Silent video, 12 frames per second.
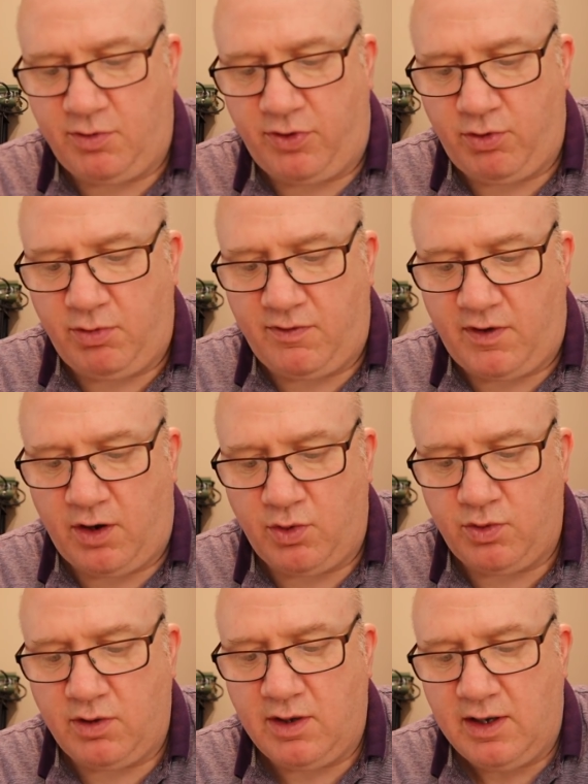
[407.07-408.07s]
coming through my
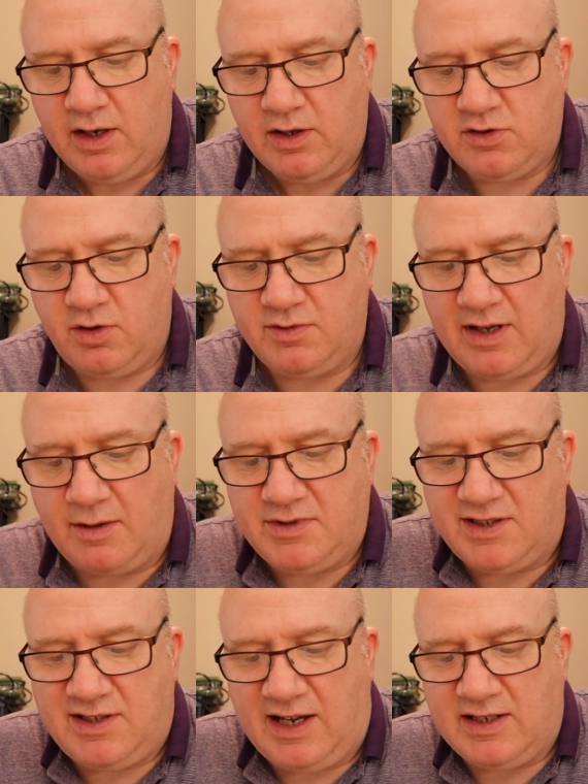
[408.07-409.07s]
phone.
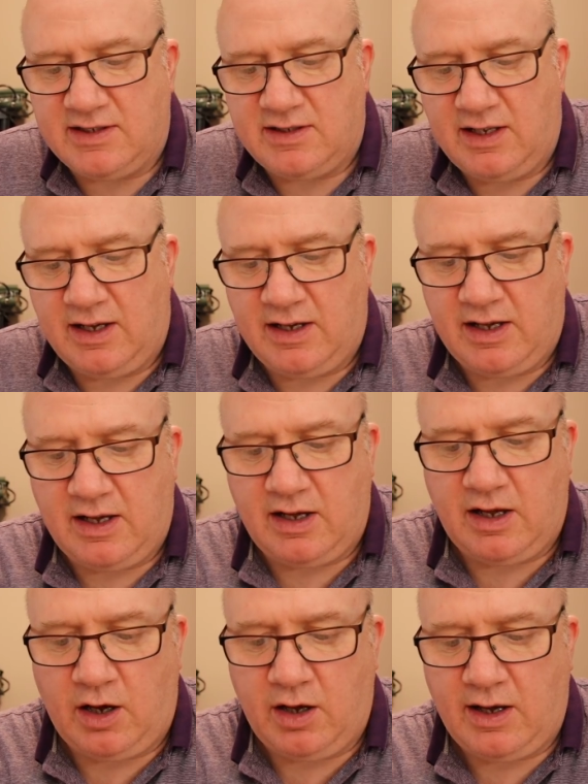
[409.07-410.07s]
Sometimes it takes
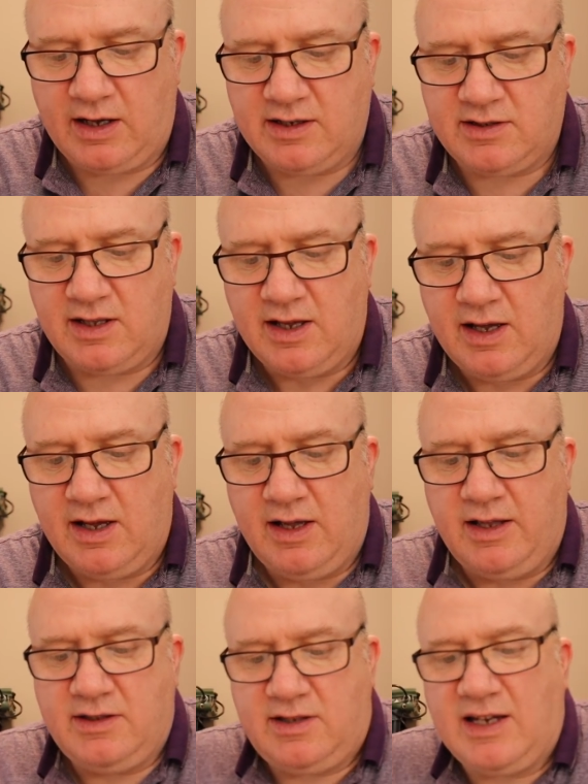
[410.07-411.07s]
a
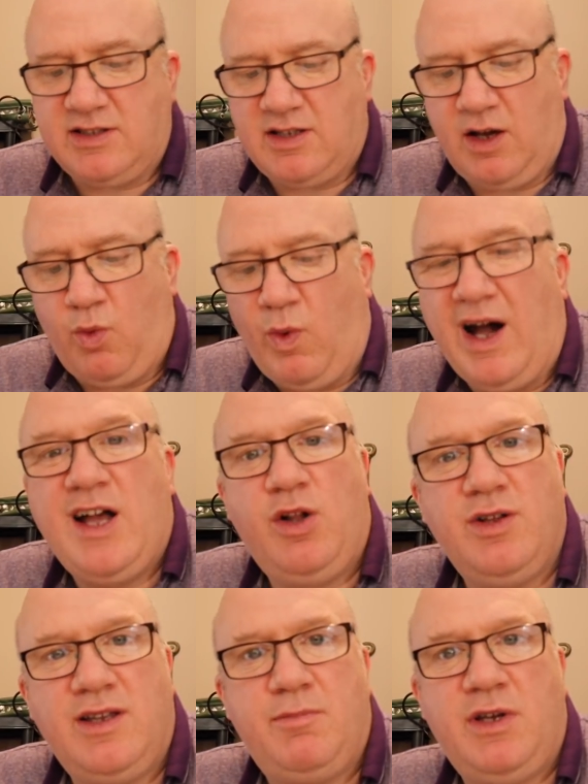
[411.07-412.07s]

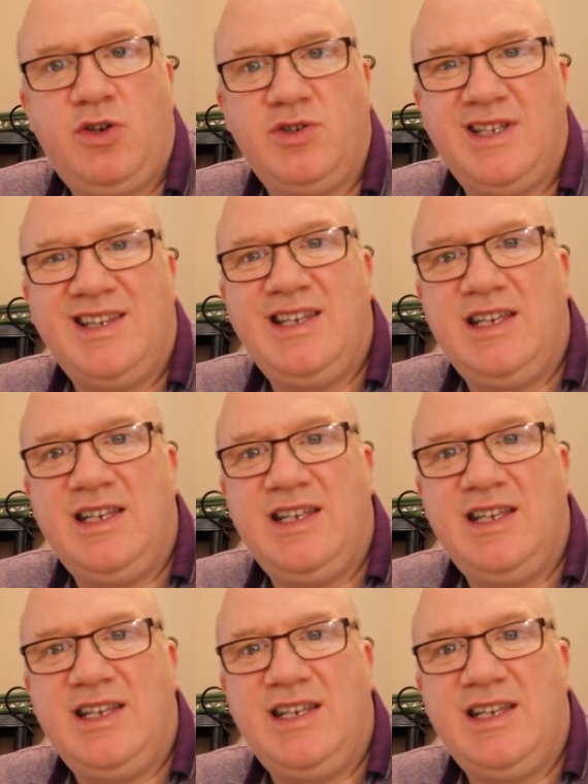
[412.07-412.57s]
while because it